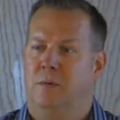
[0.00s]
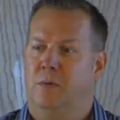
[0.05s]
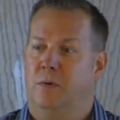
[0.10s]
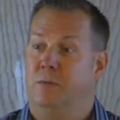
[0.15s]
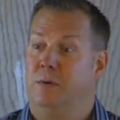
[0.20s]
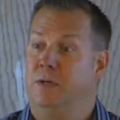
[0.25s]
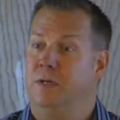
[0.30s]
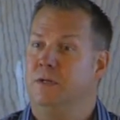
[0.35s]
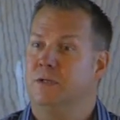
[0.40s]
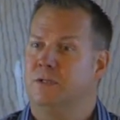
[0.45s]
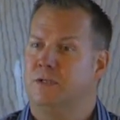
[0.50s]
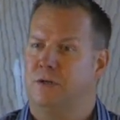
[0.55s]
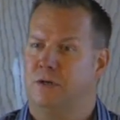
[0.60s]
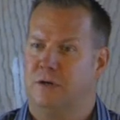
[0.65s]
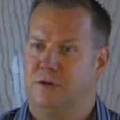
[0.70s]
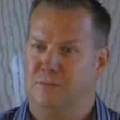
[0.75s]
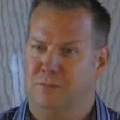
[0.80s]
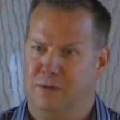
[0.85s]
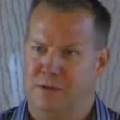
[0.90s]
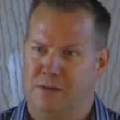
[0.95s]
But we need to
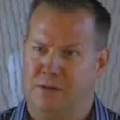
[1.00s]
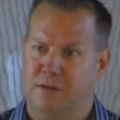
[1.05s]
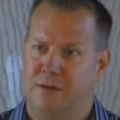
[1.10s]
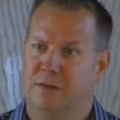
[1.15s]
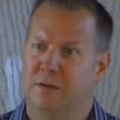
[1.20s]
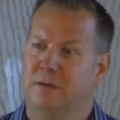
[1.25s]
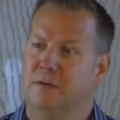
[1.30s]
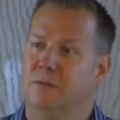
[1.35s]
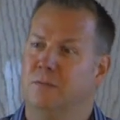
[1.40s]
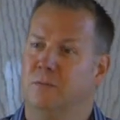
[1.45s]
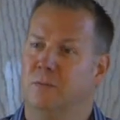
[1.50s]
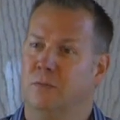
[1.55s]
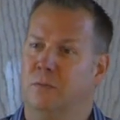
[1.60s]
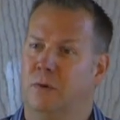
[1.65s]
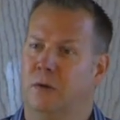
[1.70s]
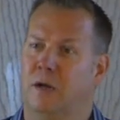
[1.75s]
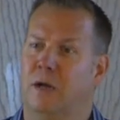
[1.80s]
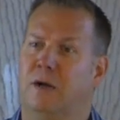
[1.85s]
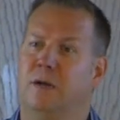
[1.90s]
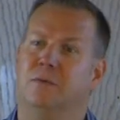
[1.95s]
start with,
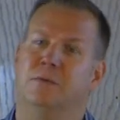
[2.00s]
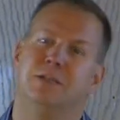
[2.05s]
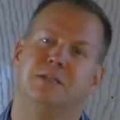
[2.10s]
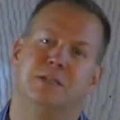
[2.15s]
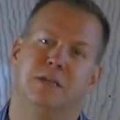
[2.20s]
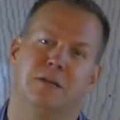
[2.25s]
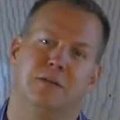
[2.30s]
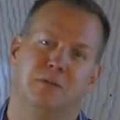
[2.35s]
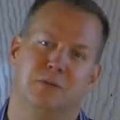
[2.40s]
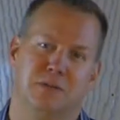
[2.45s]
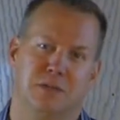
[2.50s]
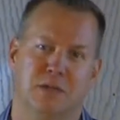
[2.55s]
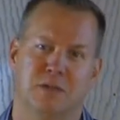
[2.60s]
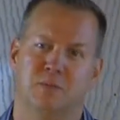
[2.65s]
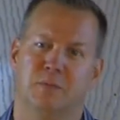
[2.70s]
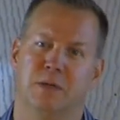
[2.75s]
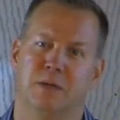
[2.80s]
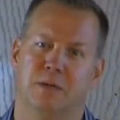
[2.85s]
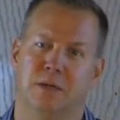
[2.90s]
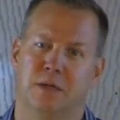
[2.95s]
well, how do we set those
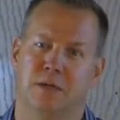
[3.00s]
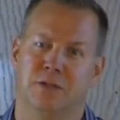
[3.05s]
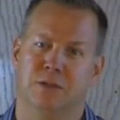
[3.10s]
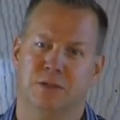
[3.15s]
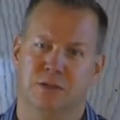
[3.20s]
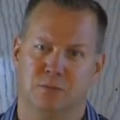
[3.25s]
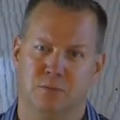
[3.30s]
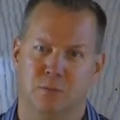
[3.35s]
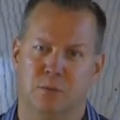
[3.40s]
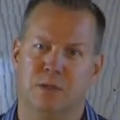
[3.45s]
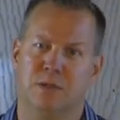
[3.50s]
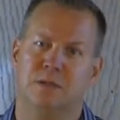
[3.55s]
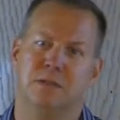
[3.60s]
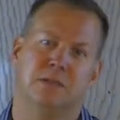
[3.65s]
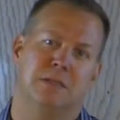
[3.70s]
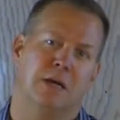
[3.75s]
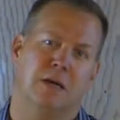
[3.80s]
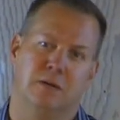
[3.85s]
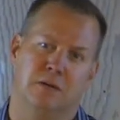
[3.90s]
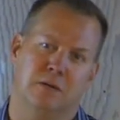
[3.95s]
expectations, and what
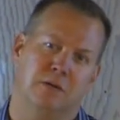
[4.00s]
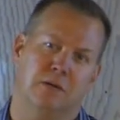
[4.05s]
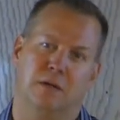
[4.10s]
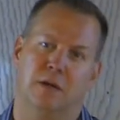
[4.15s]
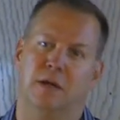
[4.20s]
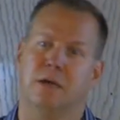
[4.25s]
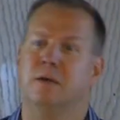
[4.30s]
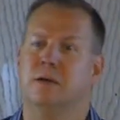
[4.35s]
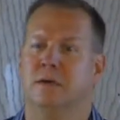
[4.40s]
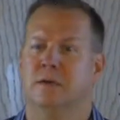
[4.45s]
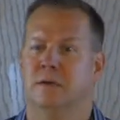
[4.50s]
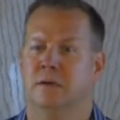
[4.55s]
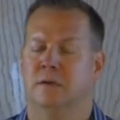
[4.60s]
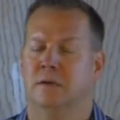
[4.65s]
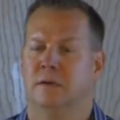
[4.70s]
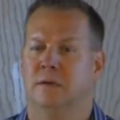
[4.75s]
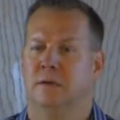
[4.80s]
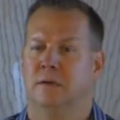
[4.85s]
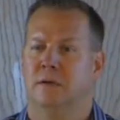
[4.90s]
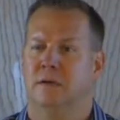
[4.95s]
does that look like?
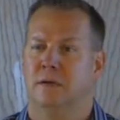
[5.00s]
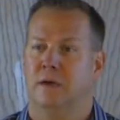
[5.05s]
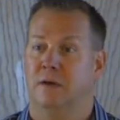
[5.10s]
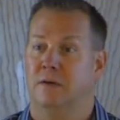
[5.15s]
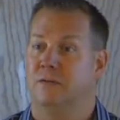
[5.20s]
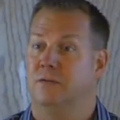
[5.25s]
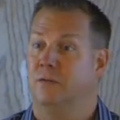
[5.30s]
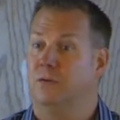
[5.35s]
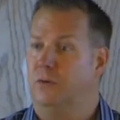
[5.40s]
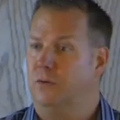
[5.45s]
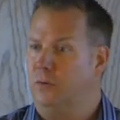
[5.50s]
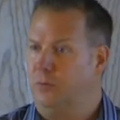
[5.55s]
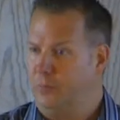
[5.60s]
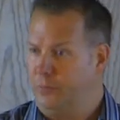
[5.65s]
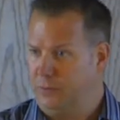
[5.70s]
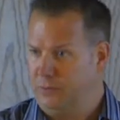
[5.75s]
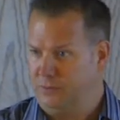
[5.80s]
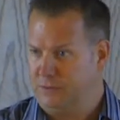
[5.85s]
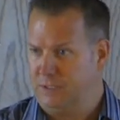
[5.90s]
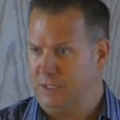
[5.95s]
Okay, so the whole
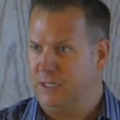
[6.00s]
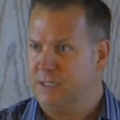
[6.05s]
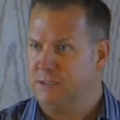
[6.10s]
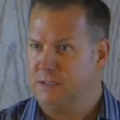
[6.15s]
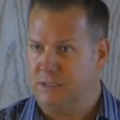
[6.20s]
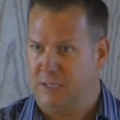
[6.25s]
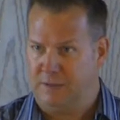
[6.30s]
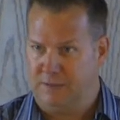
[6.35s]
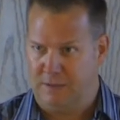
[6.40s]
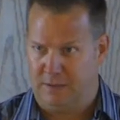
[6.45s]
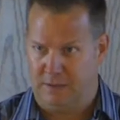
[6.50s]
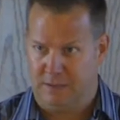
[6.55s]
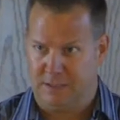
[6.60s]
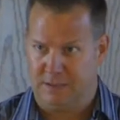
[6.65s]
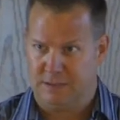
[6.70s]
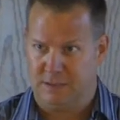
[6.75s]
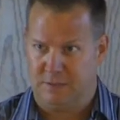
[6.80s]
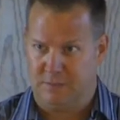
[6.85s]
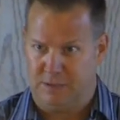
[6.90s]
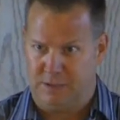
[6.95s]
process, and then,
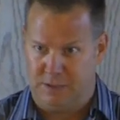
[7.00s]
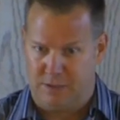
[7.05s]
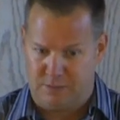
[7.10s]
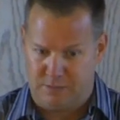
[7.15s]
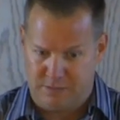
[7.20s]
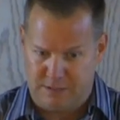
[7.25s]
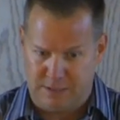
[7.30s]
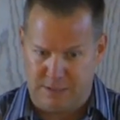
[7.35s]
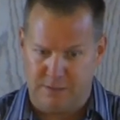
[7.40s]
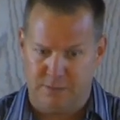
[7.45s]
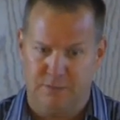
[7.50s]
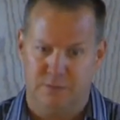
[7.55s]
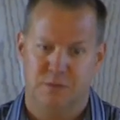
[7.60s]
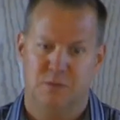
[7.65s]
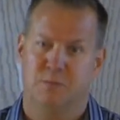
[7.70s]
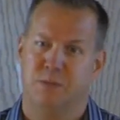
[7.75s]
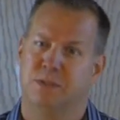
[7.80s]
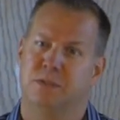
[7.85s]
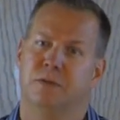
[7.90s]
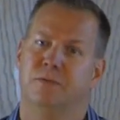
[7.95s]
like I said, we narrow it down to
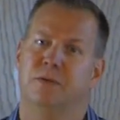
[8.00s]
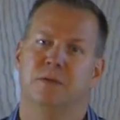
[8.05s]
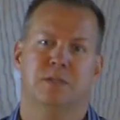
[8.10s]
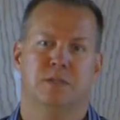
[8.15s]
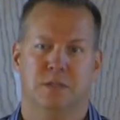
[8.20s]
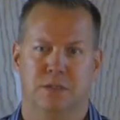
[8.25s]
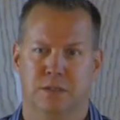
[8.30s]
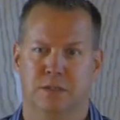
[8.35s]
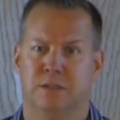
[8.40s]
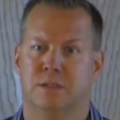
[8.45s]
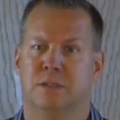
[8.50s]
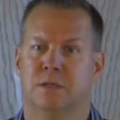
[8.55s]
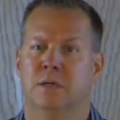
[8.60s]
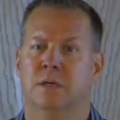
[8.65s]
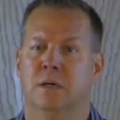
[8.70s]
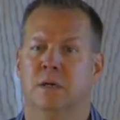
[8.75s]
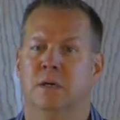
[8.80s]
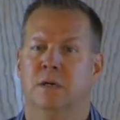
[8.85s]
those specific skills.